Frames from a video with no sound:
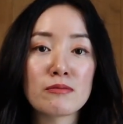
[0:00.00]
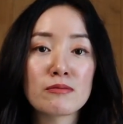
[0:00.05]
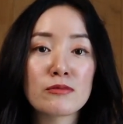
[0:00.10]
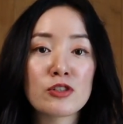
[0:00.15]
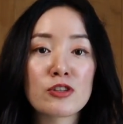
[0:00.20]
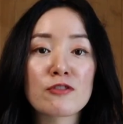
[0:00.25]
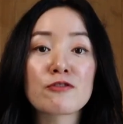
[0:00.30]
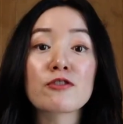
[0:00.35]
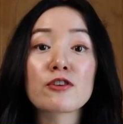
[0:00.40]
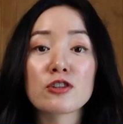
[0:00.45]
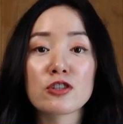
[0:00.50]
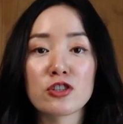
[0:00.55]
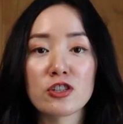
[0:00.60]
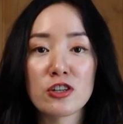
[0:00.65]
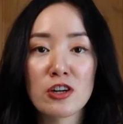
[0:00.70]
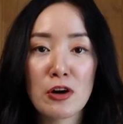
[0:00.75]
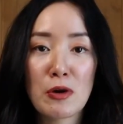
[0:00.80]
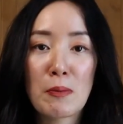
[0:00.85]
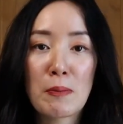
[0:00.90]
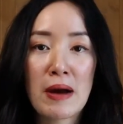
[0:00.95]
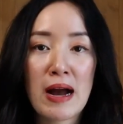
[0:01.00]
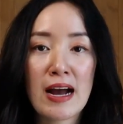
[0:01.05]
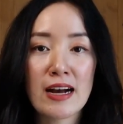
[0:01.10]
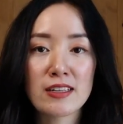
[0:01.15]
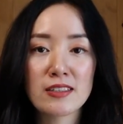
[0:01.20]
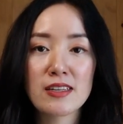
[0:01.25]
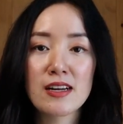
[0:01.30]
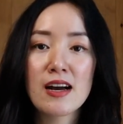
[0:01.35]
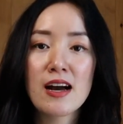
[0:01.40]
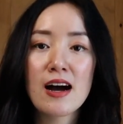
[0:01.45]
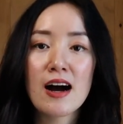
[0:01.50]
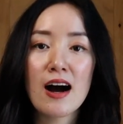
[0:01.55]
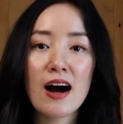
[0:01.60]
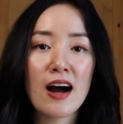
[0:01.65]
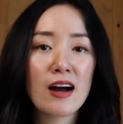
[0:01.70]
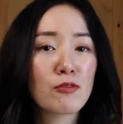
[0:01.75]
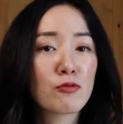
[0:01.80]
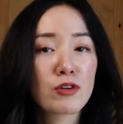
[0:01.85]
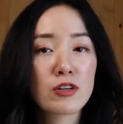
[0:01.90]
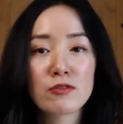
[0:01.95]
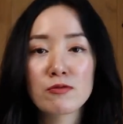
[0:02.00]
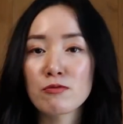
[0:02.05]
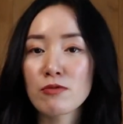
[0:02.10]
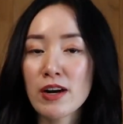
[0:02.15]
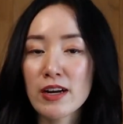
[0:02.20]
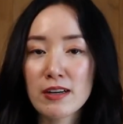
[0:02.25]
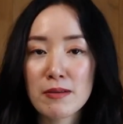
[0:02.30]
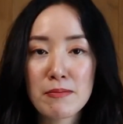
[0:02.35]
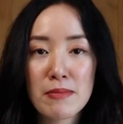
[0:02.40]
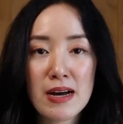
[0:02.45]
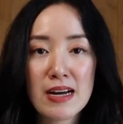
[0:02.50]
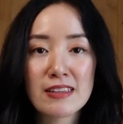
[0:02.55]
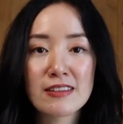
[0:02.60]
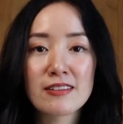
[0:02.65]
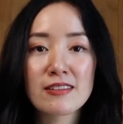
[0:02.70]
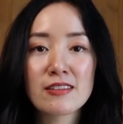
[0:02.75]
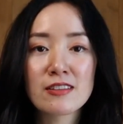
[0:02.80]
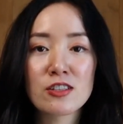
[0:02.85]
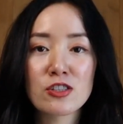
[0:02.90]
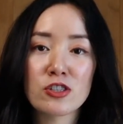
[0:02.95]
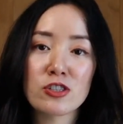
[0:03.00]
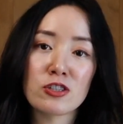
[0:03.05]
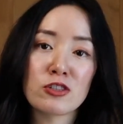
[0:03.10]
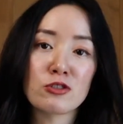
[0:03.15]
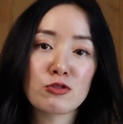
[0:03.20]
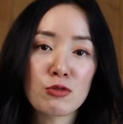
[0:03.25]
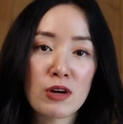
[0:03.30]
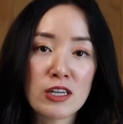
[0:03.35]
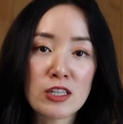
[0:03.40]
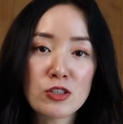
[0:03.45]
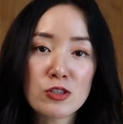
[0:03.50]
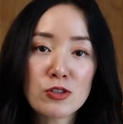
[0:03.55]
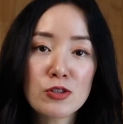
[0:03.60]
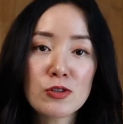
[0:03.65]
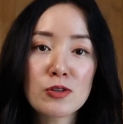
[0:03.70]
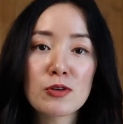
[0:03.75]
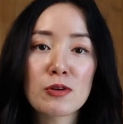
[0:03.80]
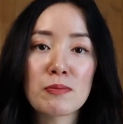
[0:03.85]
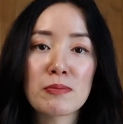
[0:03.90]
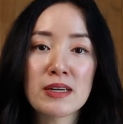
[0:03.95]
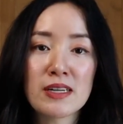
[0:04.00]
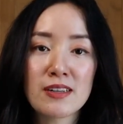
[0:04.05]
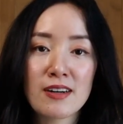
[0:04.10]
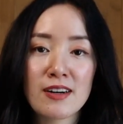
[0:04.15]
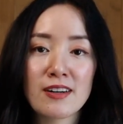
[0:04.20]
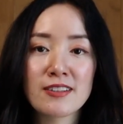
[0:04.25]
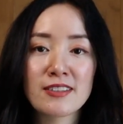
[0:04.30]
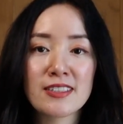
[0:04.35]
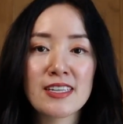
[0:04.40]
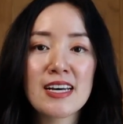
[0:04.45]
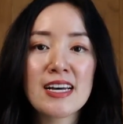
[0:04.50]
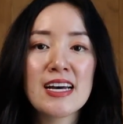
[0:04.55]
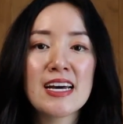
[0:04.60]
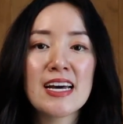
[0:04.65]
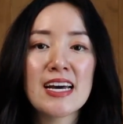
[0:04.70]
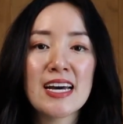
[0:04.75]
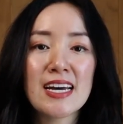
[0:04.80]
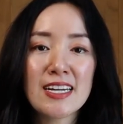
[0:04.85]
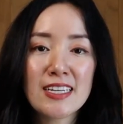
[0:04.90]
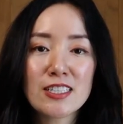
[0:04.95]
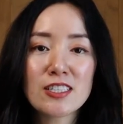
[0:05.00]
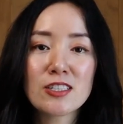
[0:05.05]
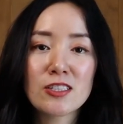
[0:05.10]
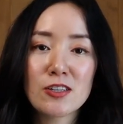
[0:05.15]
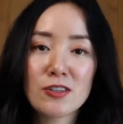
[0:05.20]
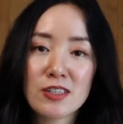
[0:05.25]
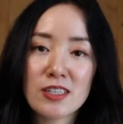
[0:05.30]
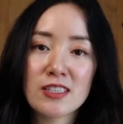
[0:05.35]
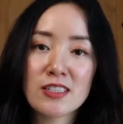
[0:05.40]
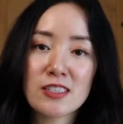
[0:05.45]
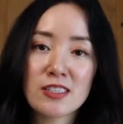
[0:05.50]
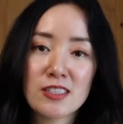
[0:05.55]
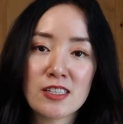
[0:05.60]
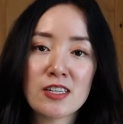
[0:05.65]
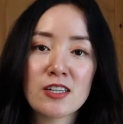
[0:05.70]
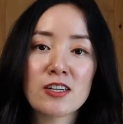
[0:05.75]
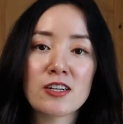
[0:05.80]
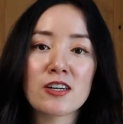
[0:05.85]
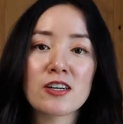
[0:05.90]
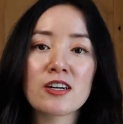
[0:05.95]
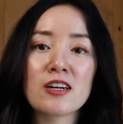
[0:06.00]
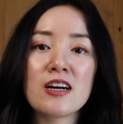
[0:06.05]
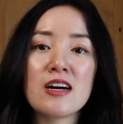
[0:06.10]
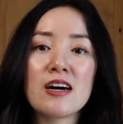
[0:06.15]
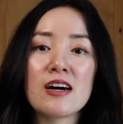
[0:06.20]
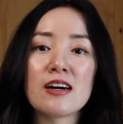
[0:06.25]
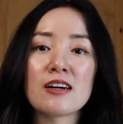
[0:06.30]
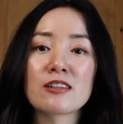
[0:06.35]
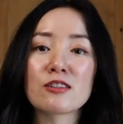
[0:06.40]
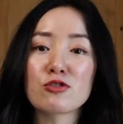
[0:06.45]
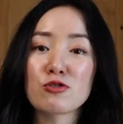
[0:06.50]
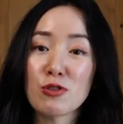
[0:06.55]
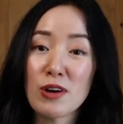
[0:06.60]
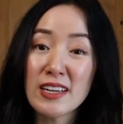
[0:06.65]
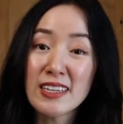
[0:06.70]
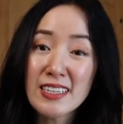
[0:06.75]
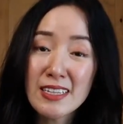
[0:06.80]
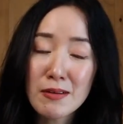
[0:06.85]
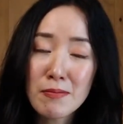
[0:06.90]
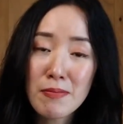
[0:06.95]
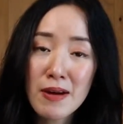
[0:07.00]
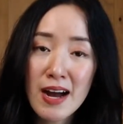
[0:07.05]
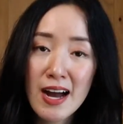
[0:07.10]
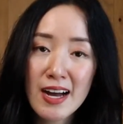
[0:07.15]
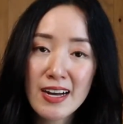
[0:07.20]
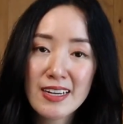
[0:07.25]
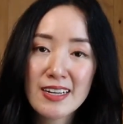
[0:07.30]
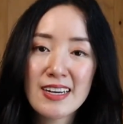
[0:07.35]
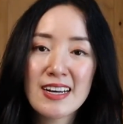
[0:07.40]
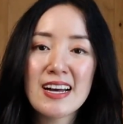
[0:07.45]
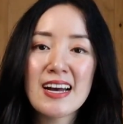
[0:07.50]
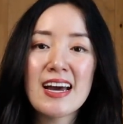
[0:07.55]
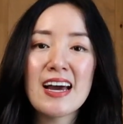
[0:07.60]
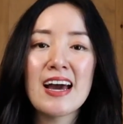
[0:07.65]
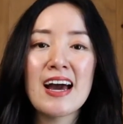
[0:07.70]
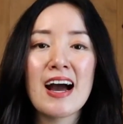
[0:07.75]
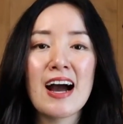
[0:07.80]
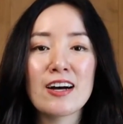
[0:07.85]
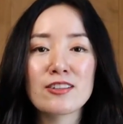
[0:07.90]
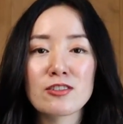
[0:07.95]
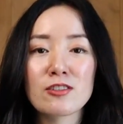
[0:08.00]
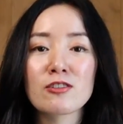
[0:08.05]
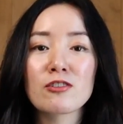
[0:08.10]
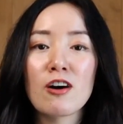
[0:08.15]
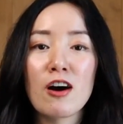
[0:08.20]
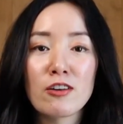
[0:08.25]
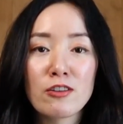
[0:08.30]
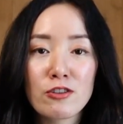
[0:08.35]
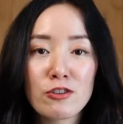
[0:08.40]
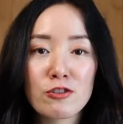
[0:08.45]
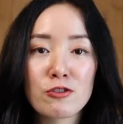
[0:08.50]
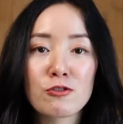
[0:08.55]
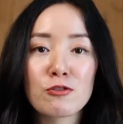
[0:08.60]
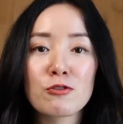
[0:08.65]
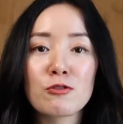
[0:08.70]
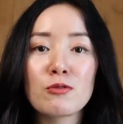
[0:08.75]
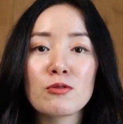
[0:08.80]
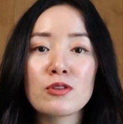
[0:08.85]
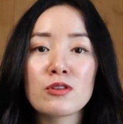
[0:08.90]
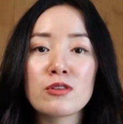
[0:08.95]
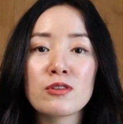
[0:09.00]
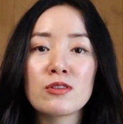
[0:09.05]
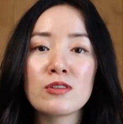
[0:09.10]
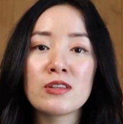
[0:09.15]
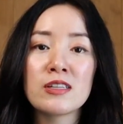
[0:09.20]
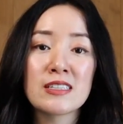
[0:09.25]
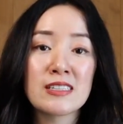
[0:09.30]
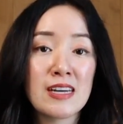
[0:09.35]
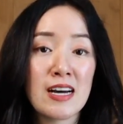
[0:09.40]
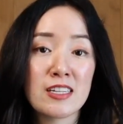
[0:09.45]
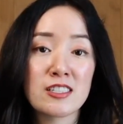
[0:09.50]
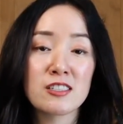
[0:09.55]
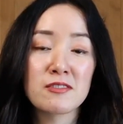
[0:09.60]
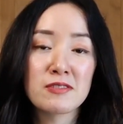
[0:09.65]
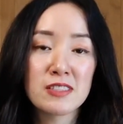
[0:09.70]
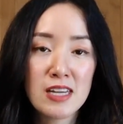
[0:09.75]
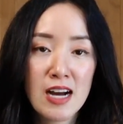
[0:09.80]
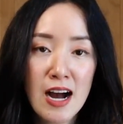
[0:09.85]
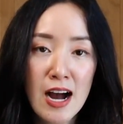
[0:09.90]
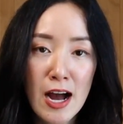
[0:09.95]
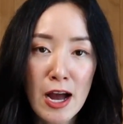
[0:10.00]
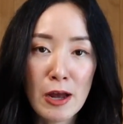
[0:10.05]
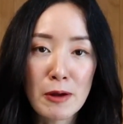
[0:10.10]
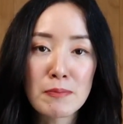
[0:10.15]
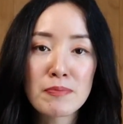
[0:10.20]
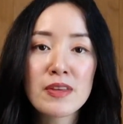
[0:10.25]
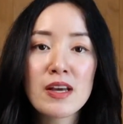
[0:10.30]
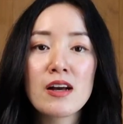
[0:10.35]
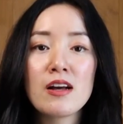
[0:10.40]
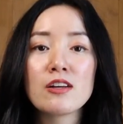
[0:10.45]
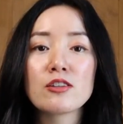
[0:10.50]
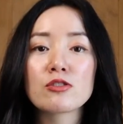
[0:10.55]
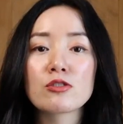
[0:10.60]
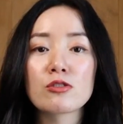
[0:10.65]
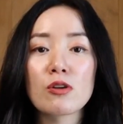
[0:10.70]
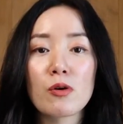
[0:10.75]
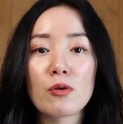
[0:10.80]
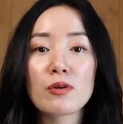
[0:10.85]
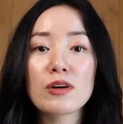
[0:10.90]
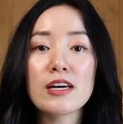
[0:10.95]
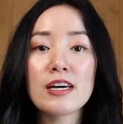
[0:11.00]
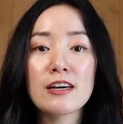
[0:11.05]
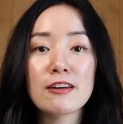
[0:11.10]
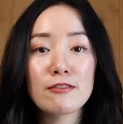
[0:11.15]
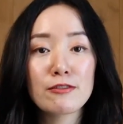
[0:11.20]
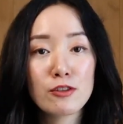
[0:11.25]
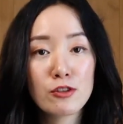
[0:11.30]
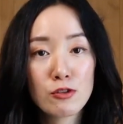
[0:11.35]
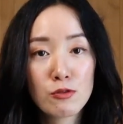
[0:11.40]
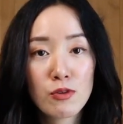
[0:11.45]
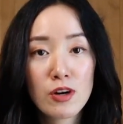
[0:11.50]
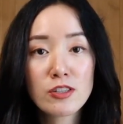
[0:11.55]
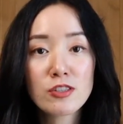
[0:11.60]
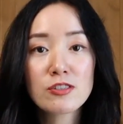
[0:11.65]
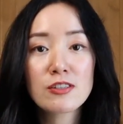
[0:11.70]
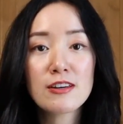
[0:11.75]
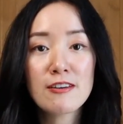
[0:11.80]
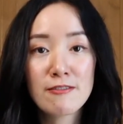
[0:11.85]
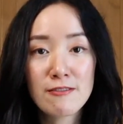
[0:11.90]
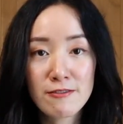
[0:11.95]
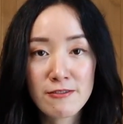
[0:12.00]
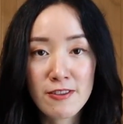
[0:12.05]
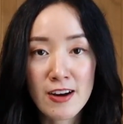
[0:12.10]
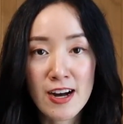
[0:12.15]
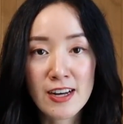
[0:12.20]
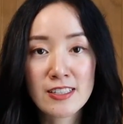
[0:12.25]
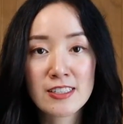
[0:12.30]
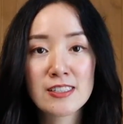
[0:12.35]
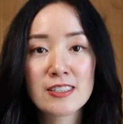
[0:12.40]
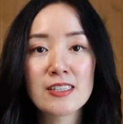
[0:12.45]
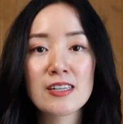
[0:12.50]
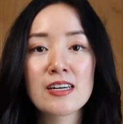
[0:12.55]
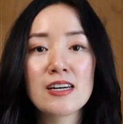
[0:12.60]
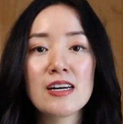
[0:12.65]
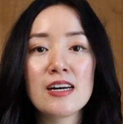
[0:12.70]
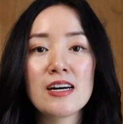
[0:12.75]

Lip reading: your first Chanel bags, I wouldn't recommend the Chanel 22 because it is still considered a trendy bag. It hasn't gone through the test of time. So if you want to invest